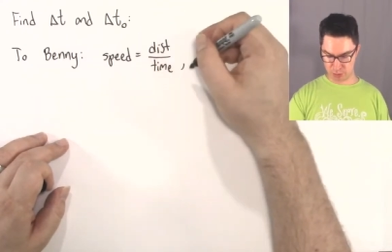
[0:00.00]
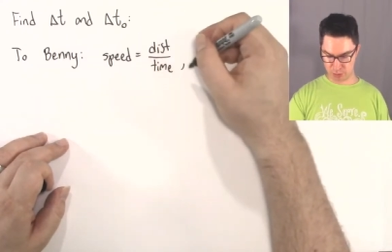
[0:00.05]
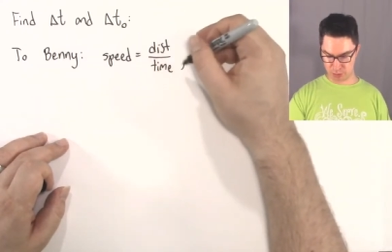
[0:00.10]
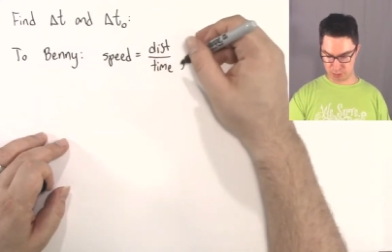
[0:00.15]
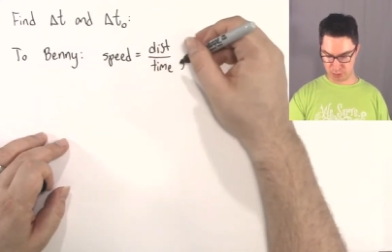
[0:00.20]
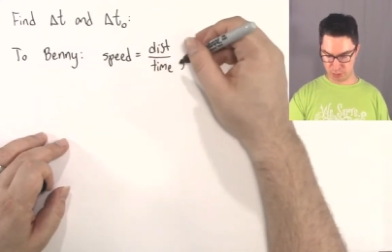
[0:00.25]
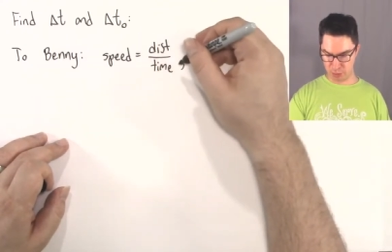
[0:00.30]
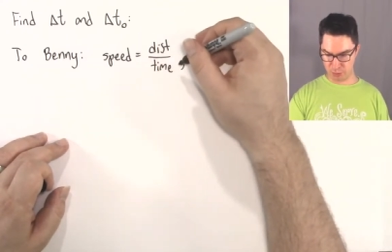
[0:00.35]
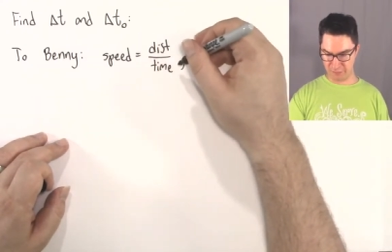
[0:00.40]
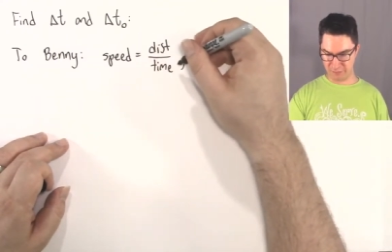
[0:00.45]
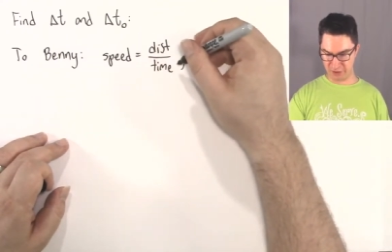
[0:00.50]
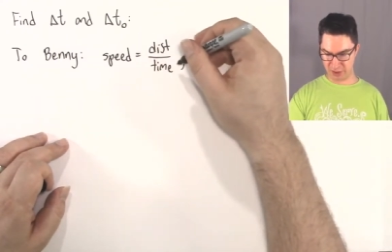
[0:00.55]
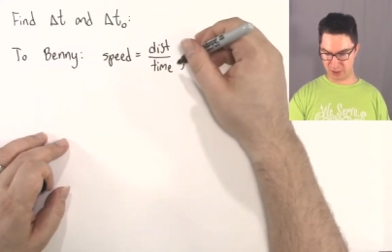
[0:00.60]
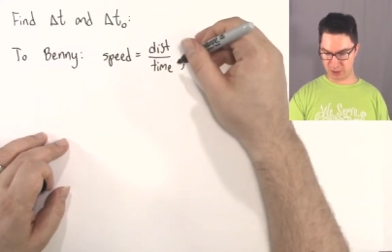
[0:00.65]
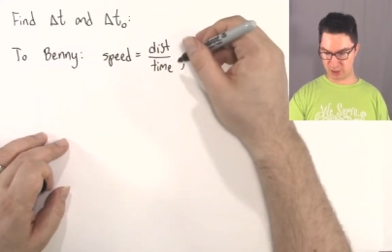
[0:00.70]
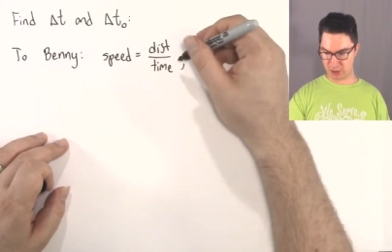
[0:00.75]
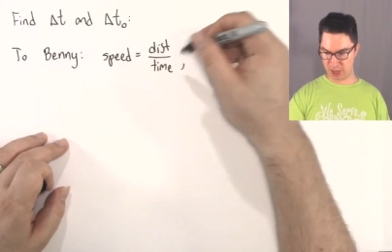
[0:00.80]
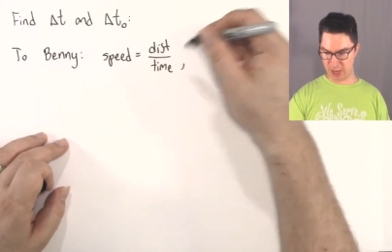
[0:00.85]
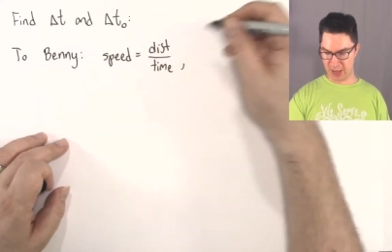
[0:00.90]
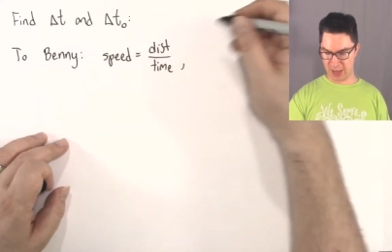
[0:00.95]

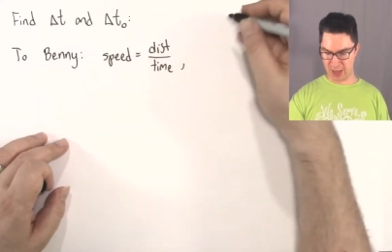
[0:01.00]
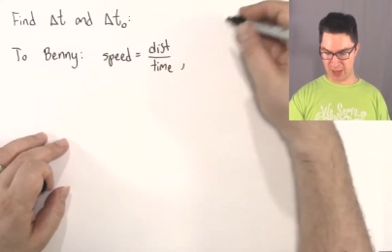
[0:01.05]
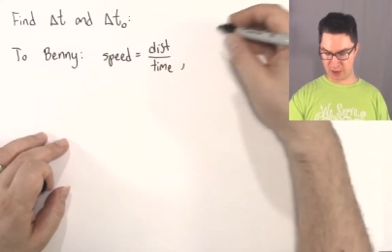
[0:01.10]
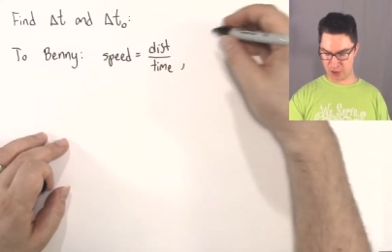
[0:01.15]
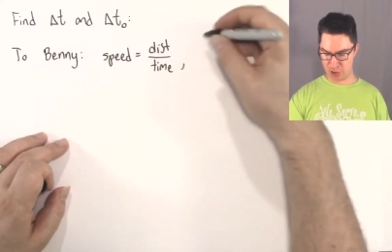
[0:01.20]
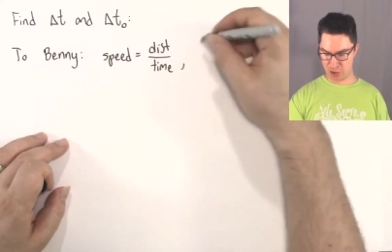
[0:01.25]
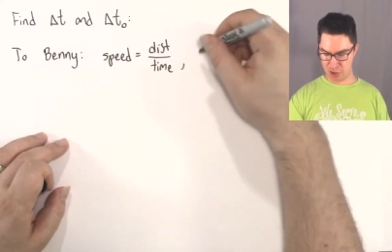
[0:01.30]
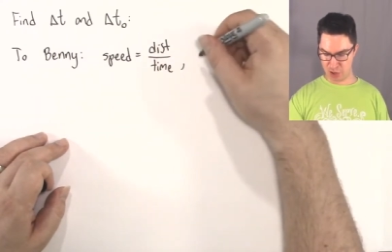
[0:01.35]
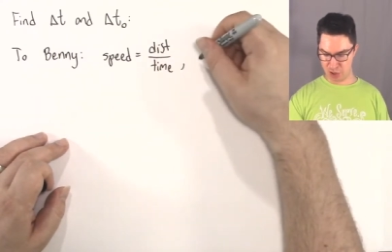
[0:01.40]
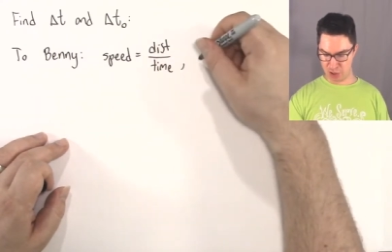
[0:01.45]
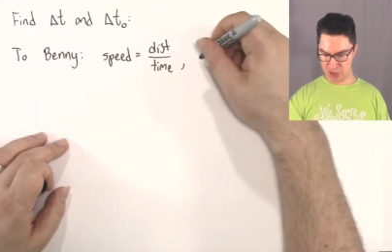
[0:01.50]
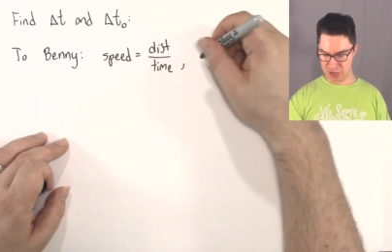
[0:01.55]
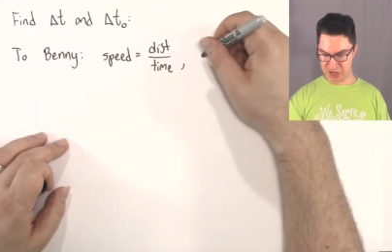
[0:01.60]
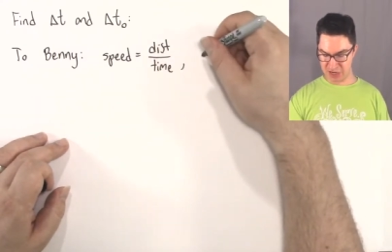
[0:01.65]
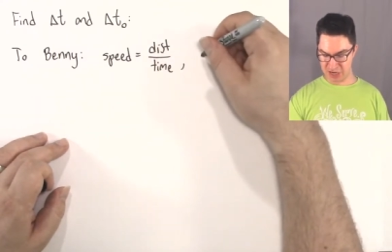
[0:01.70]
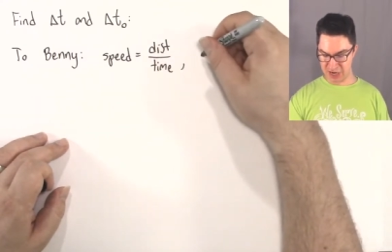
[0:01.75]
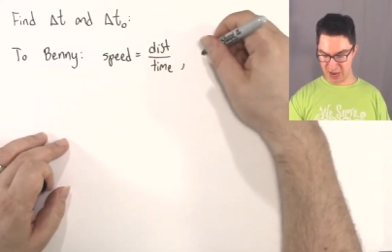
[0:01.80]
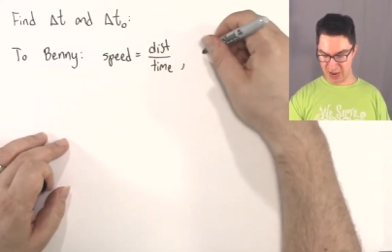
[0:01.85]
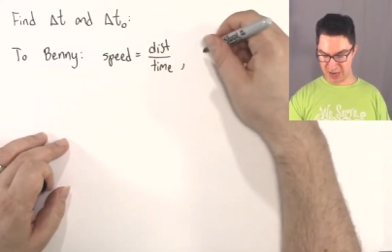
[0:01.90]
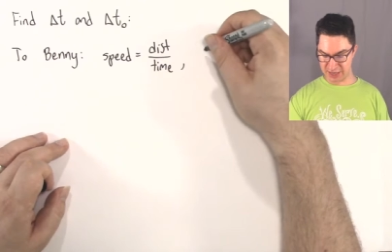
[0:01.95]
moving at
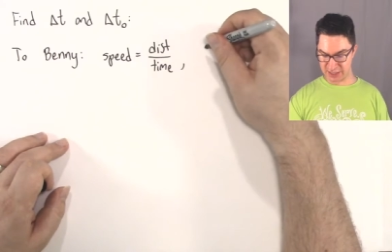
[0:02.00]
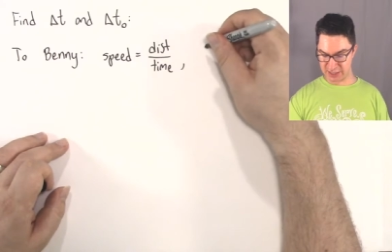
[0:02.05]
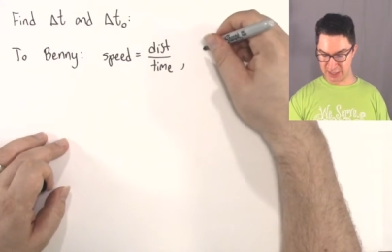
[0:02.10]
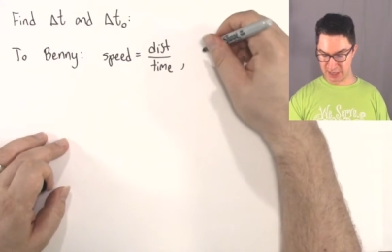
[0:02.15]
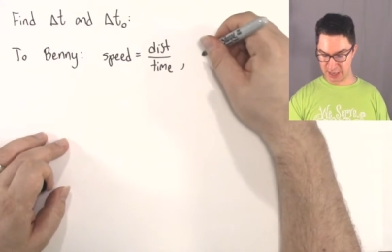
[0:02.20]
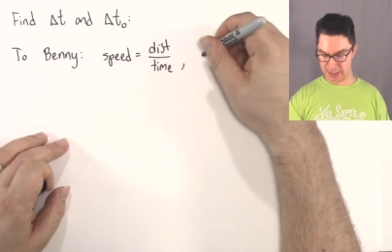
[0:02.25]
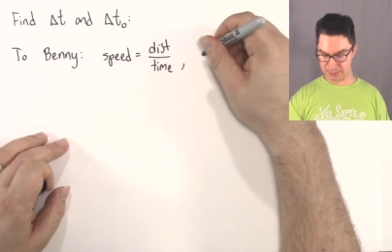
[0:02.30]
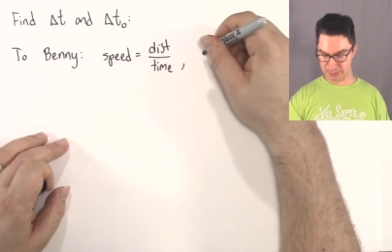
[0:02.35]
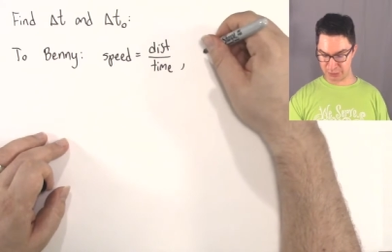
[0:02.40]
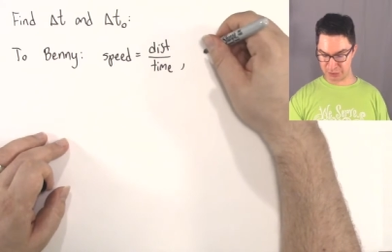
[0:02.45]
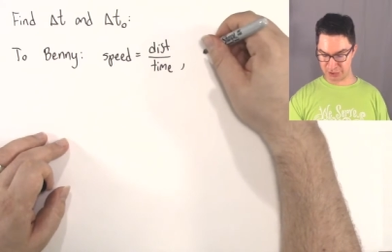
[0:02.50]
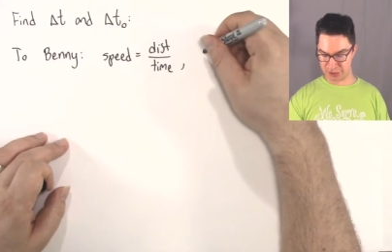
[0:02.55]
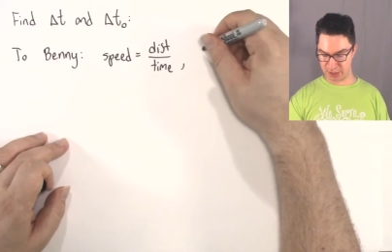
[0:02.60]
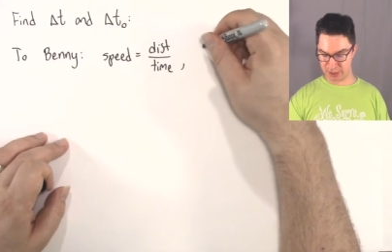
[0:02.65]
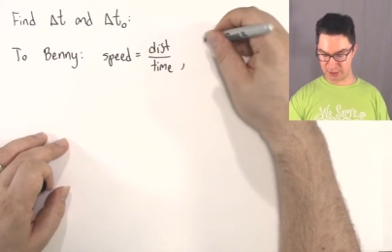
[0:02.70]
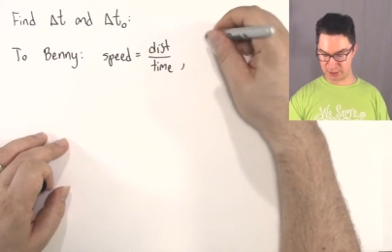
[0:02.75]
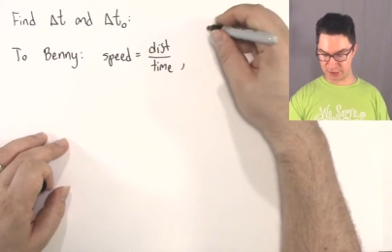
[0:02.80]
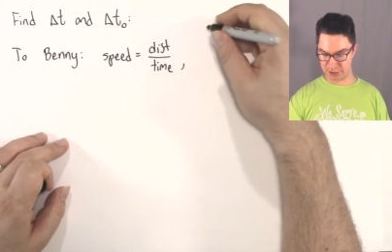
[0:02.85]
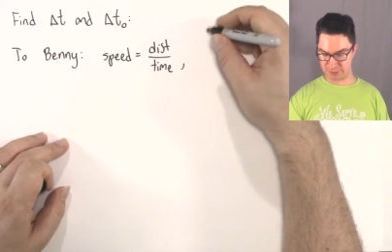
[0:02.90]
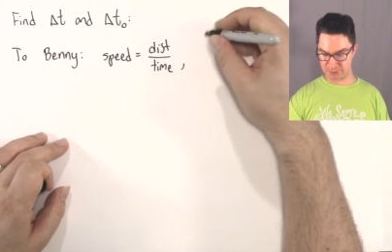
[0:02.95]

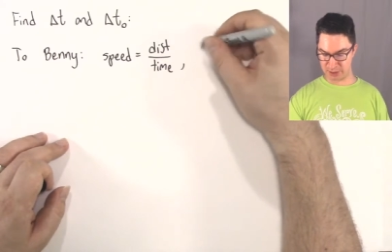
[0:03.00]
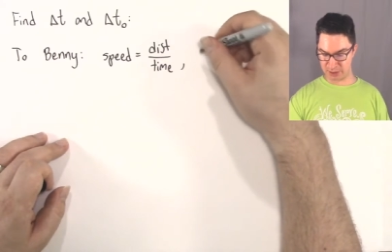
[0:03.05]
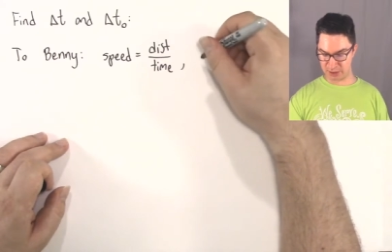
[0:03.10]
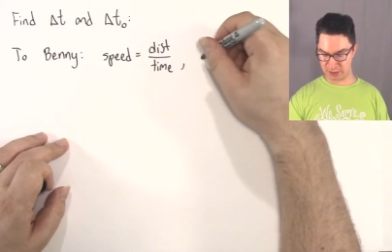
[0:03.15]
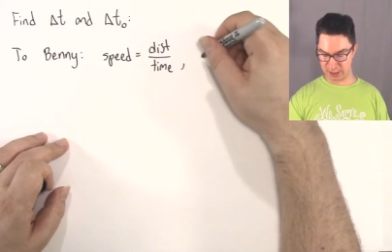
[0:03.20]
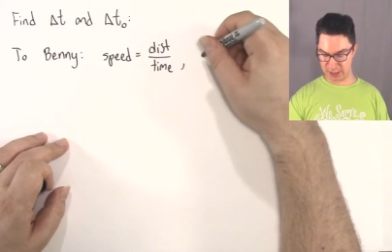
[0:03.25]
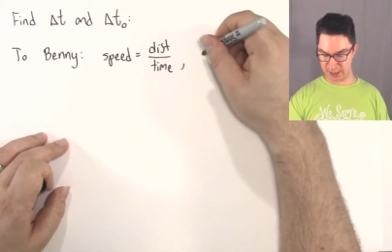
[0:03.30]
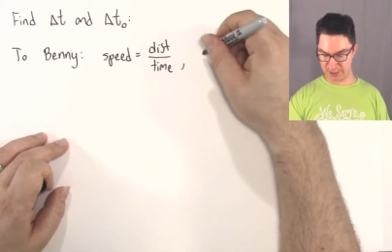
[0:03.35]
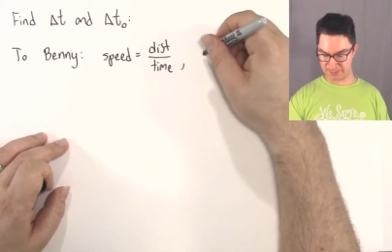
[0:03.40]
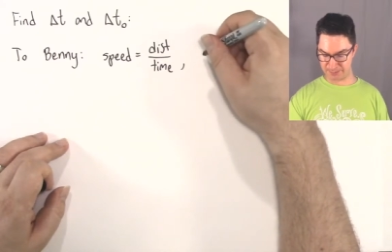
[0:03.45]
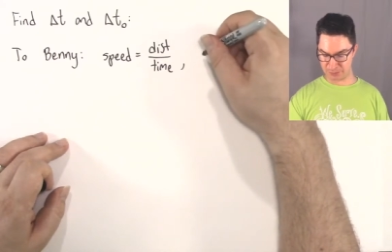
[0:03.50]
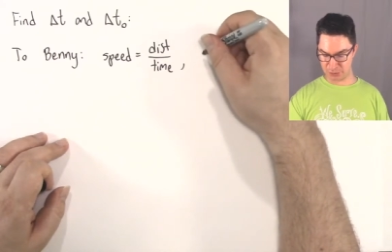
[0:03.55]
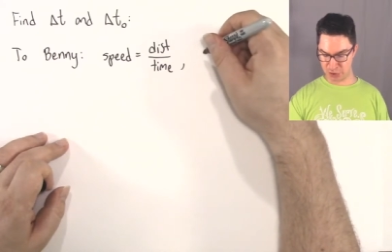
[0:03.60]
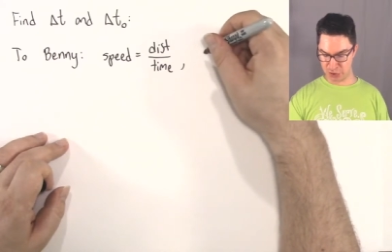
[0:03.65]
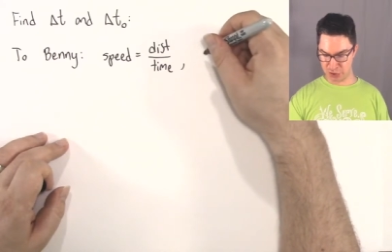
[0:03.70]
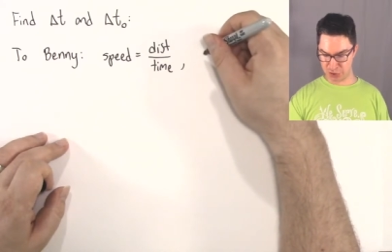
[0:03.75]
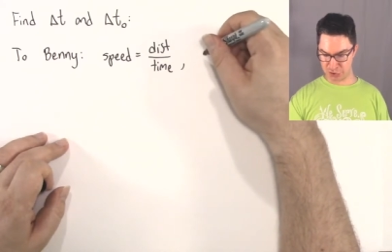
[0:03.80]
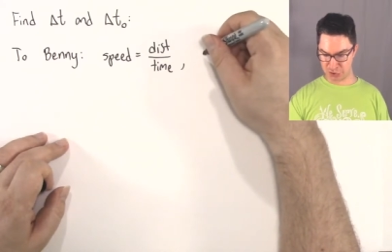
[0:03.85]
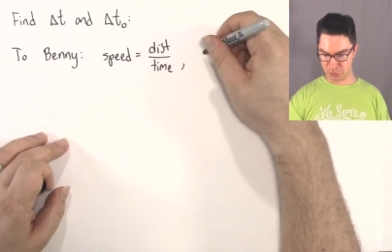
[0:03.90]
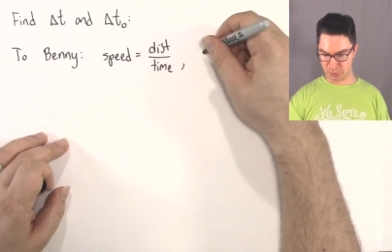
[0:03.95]
99% the speed of light.
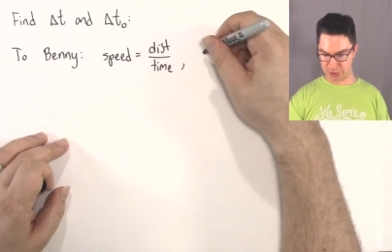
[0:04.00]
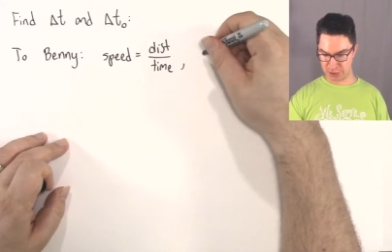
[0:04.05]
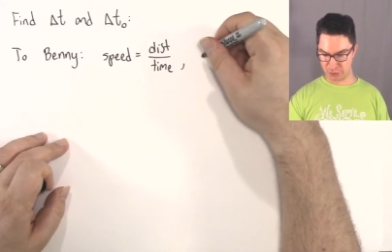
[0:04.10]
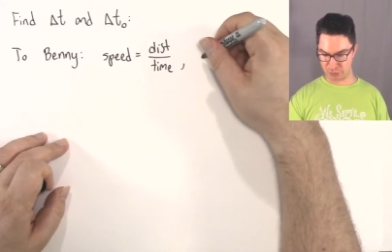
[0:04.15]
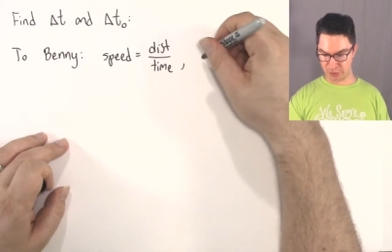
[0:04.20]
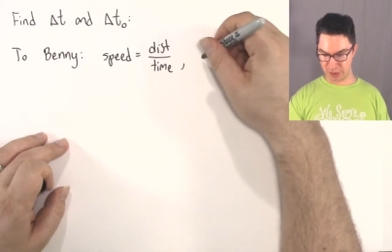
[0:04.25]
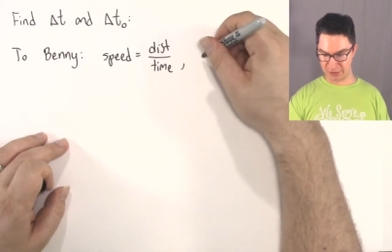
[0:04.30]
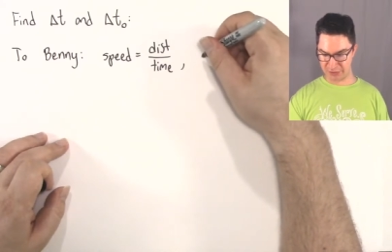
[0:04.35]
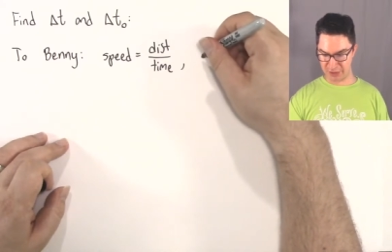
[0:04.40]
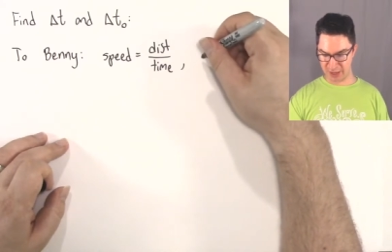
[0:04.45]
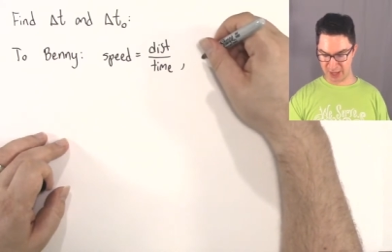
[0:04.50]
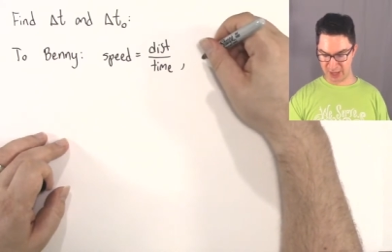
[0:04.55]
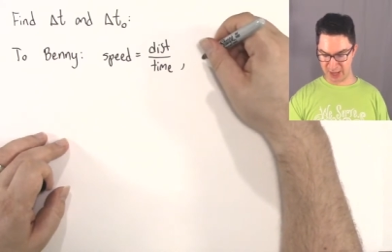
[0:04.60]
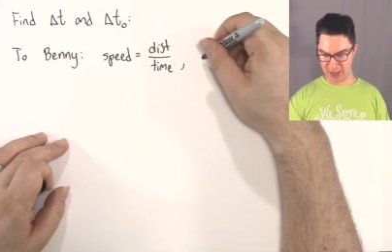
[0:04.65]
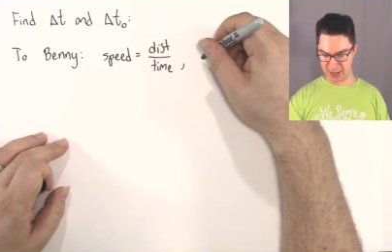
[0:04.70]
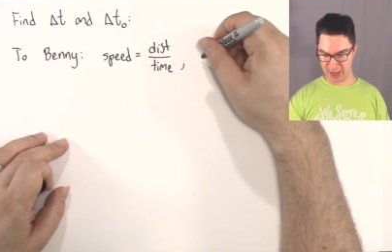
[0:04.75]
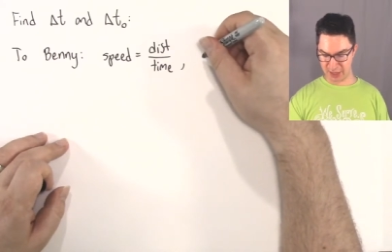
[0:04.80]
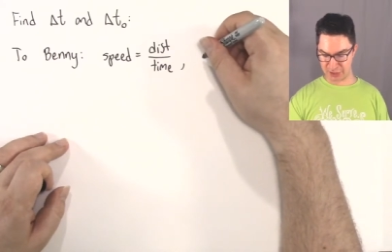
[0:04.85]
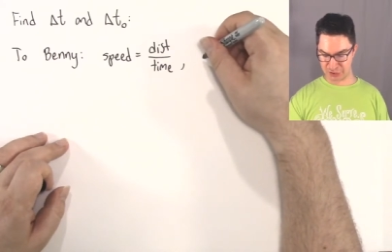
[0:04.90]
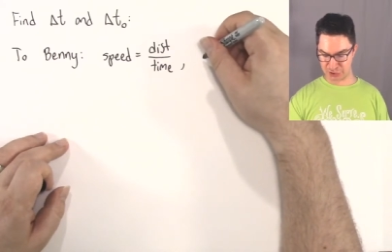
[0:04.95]
So we can write that
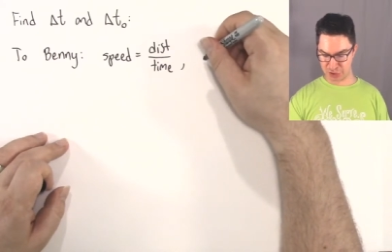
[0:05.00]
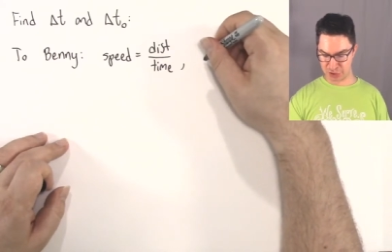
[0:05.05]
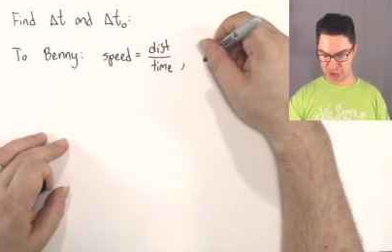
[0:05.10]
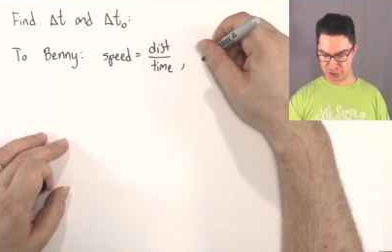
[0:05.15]
as